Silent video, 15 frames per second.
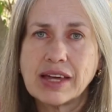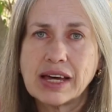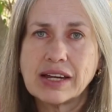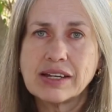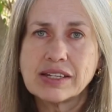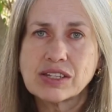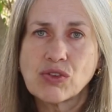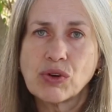that
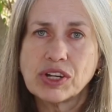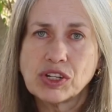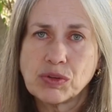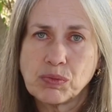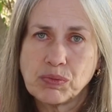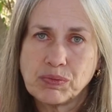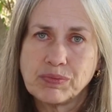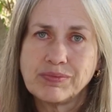is going to
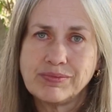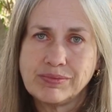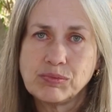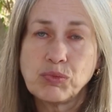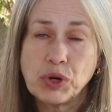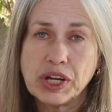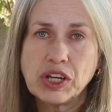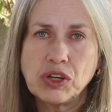
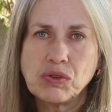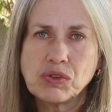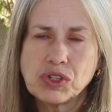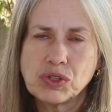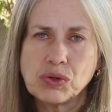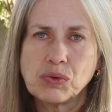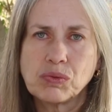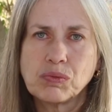bring you
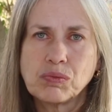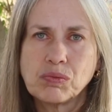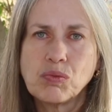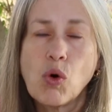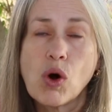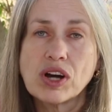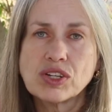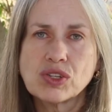to
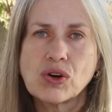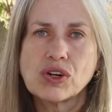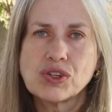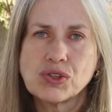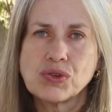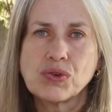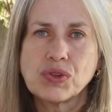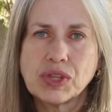more
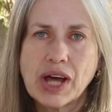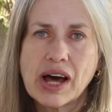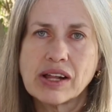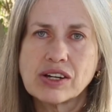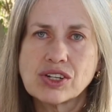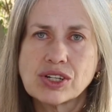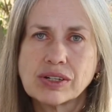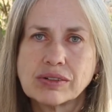Soulless truth
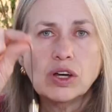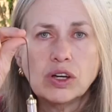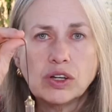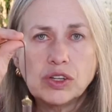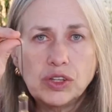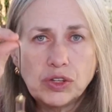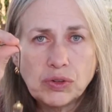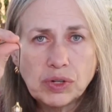knowledge.
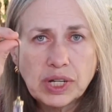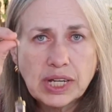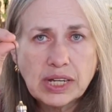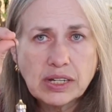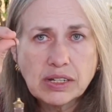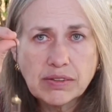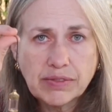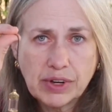You
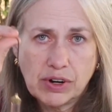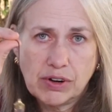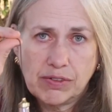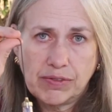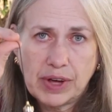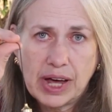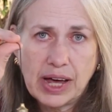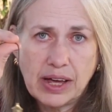need to
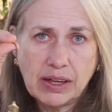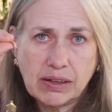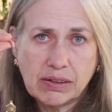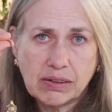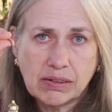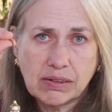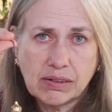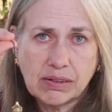verify
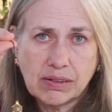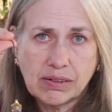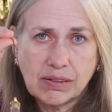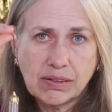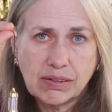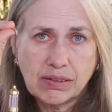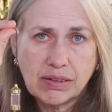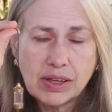
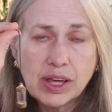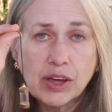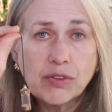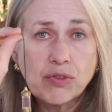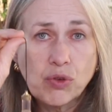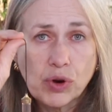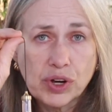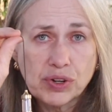it
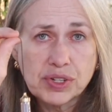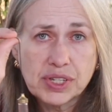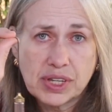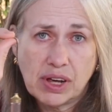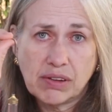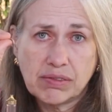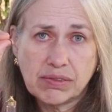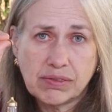for
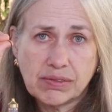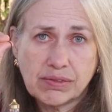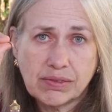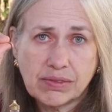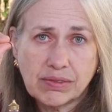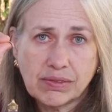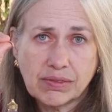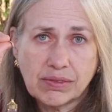yourself.
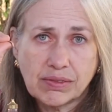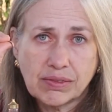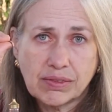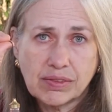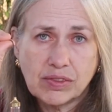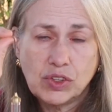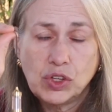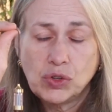
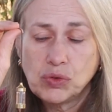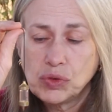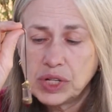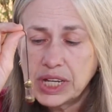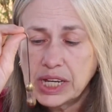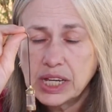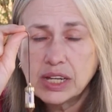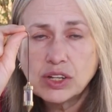You
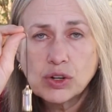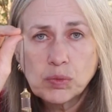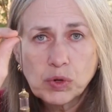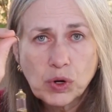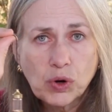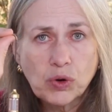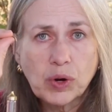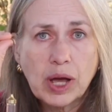need your
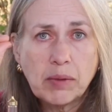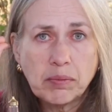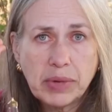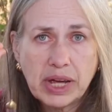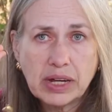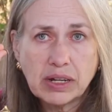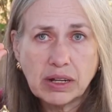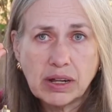programmed
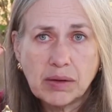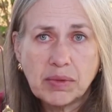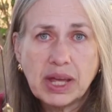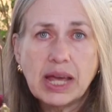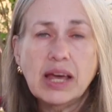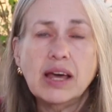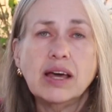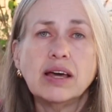pendulum,
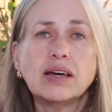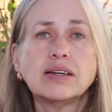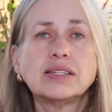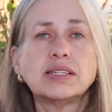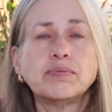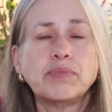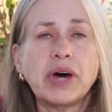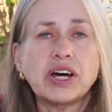
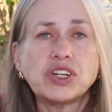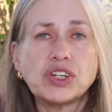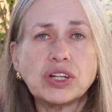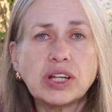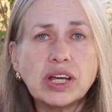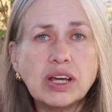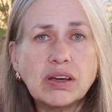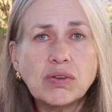
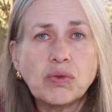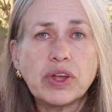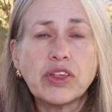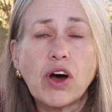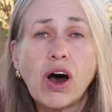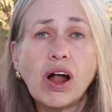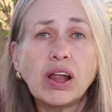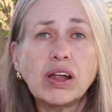especially
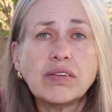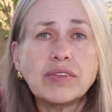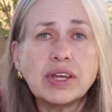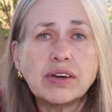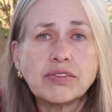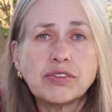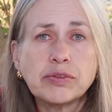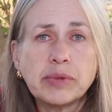with all of
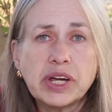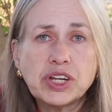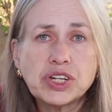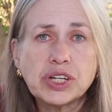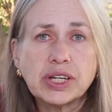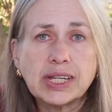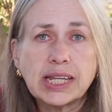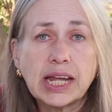the
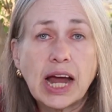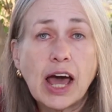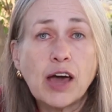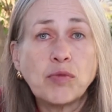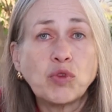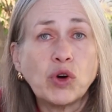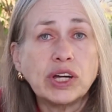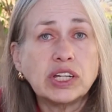information that I
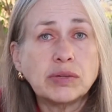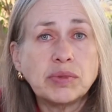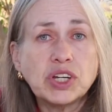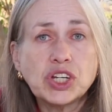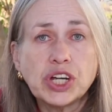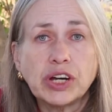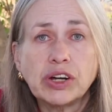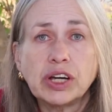am going to be
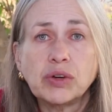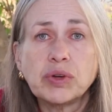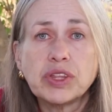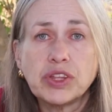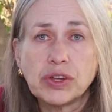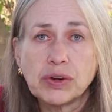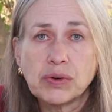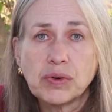sharing
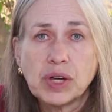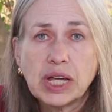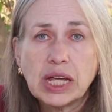with you.